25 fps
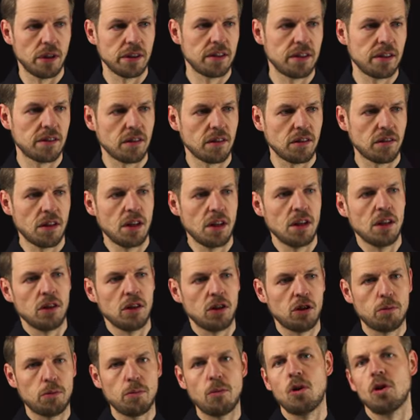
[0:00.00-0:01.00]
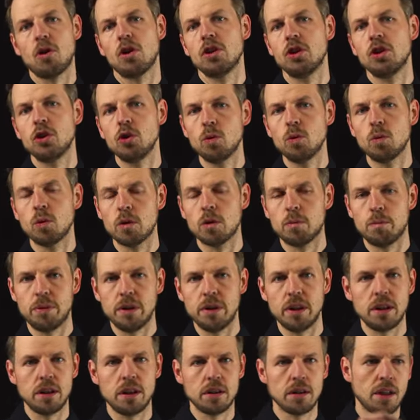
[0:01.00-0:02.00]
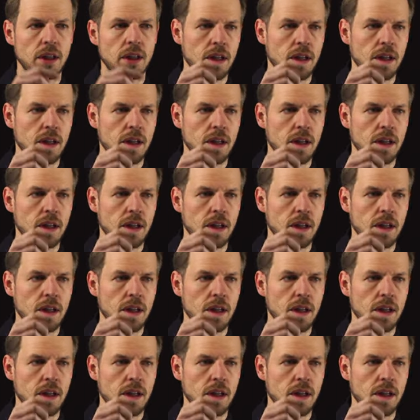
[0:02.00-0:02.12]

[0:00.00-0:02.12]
This is small u would be